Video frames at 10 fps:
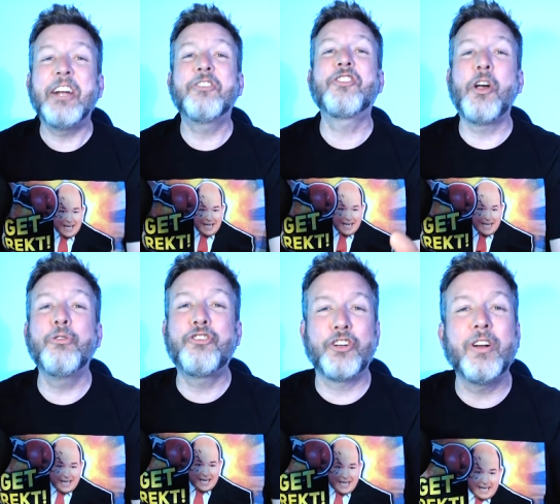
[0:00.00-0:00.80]
they're
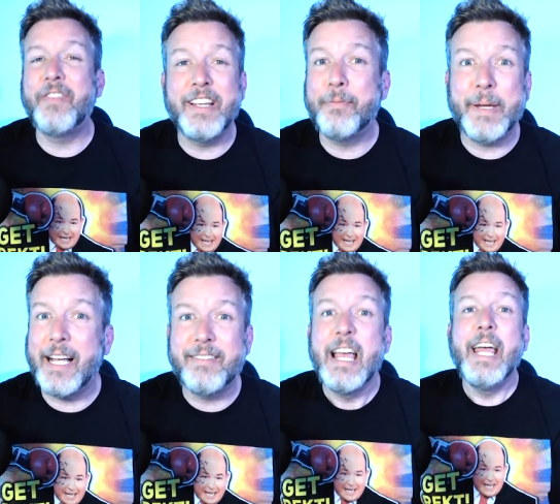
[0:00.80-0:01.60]
so sure of this
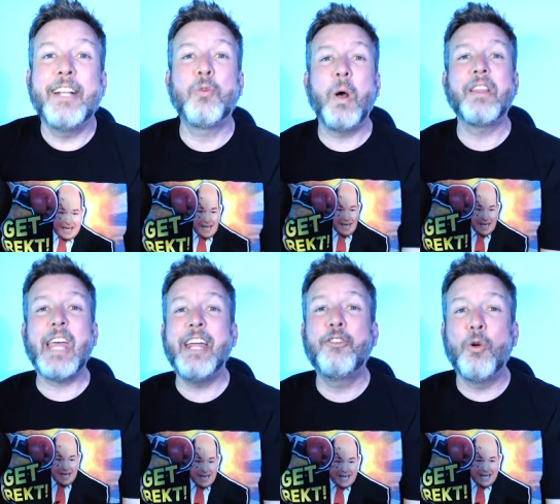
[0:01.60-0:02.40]
because it's what
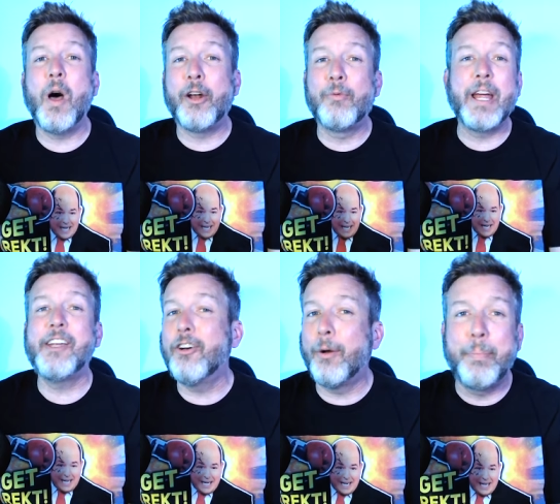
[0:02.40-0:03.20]
they do on a
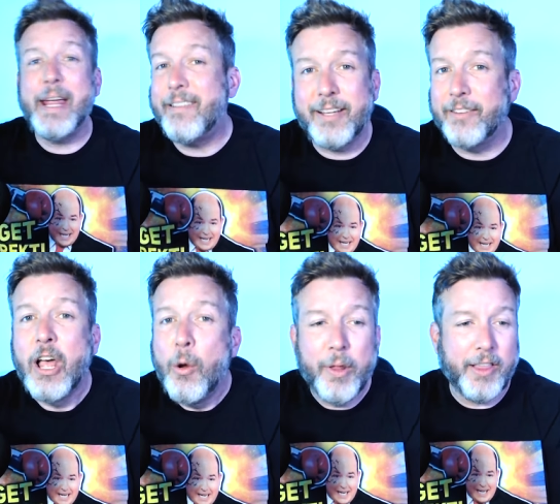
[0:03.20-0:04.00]
regular
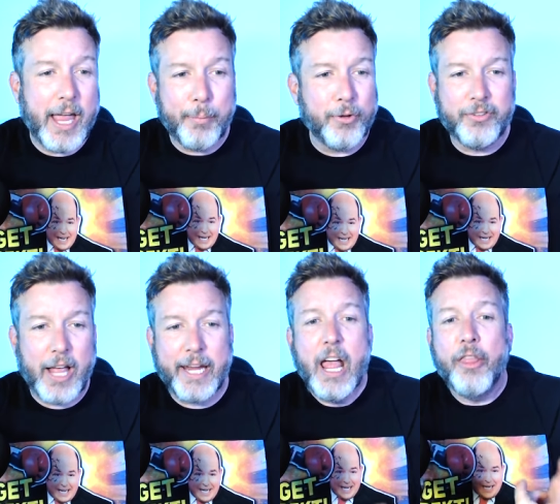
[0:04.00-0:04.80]
basis with labels
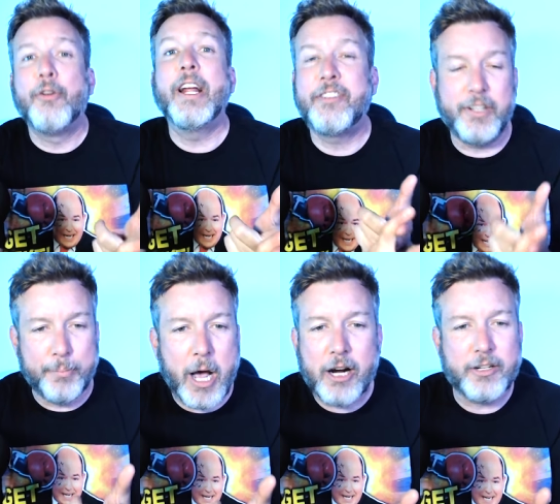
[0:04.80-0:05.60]
like threat to
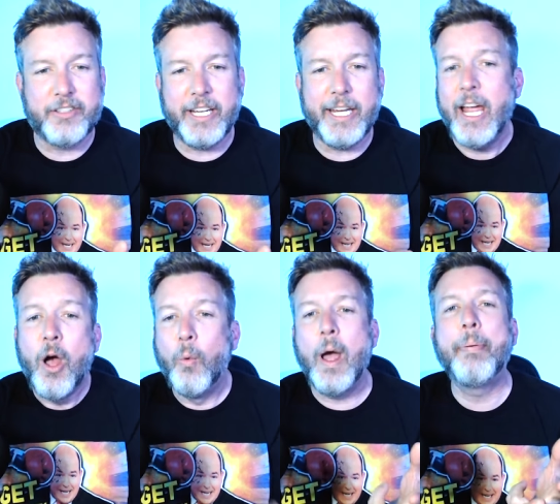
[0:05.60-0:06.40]
democracy,
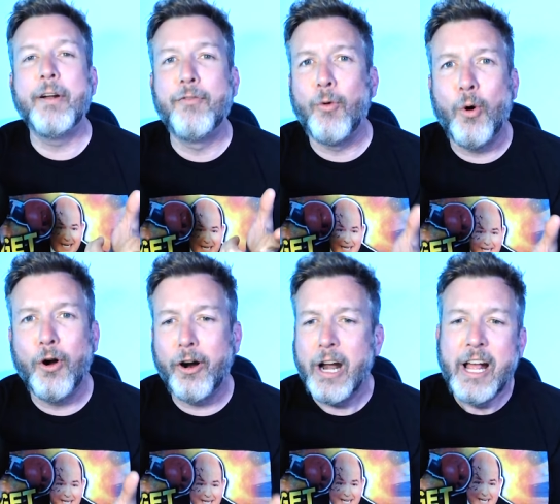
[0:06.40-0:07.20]
weapon of
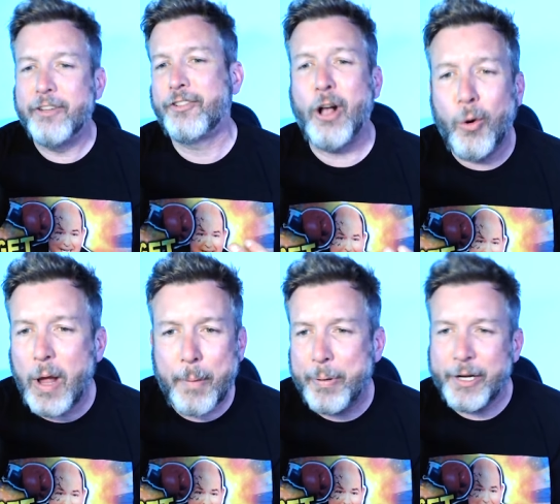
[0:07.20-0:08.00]
war, assault
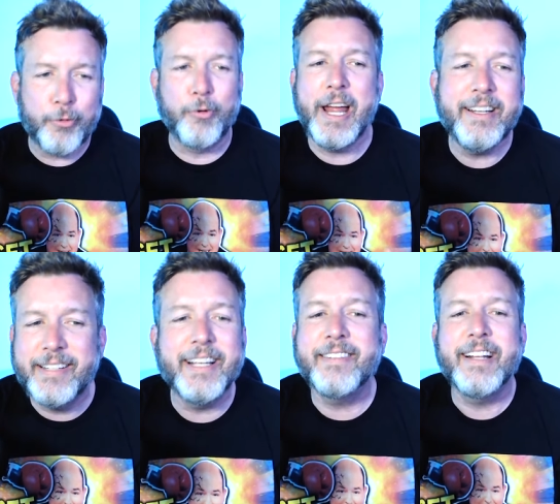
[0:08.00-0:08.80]
weapon,
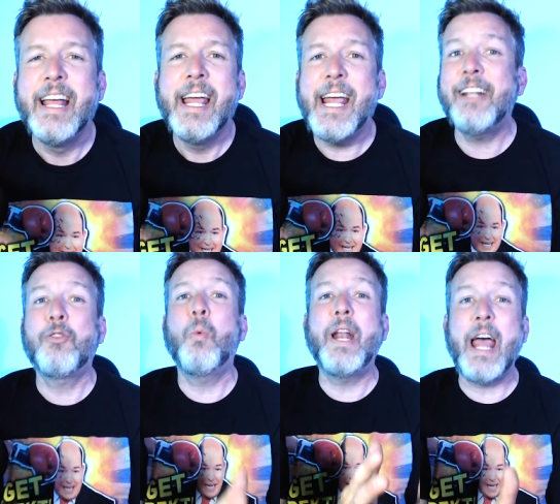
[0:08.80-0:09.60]
racist.
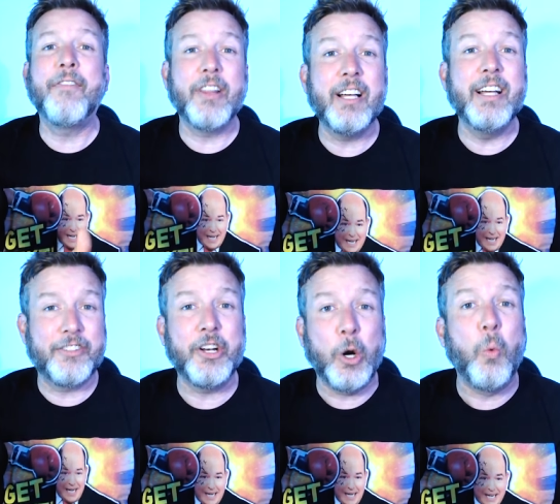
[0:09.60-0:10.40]
It's whatever the
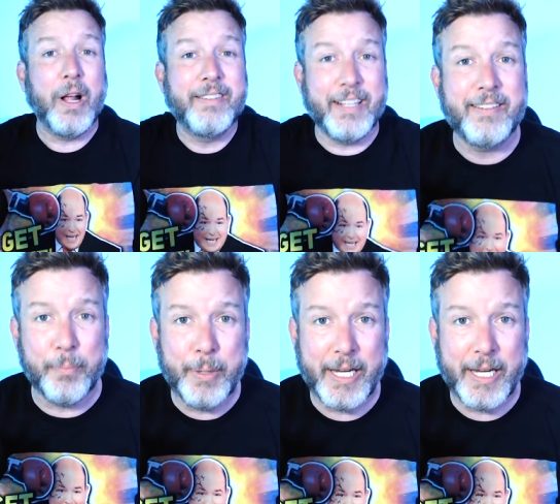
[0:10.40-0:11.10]
listener wants it to